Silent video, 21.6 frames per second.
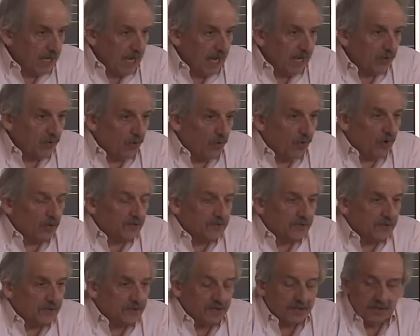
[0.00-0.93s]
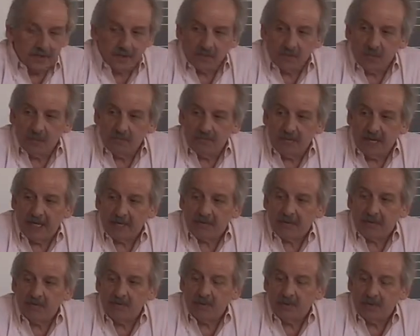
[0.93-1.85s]
And all decisions were
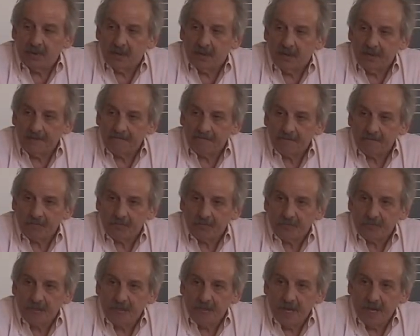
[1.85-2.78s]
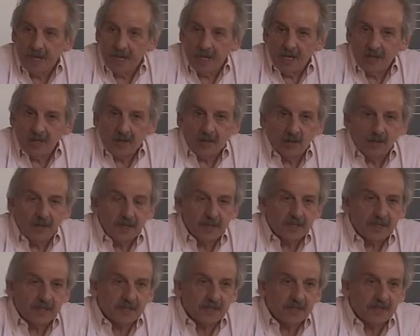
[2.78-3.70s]
made communally including
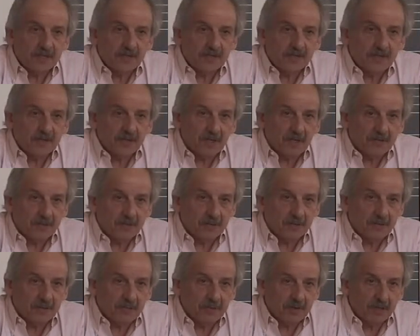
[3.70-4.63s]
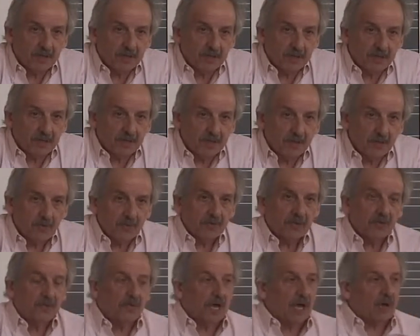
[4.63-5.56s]
decisions on discipline. And, they
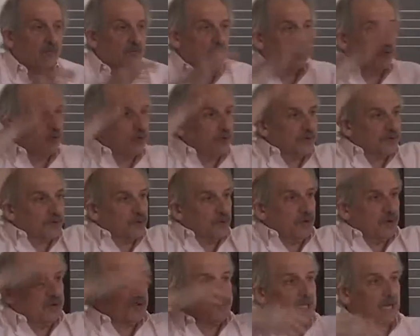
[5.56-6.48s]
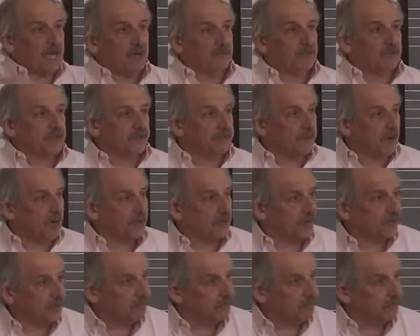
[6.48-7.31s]
were, and rules were established by the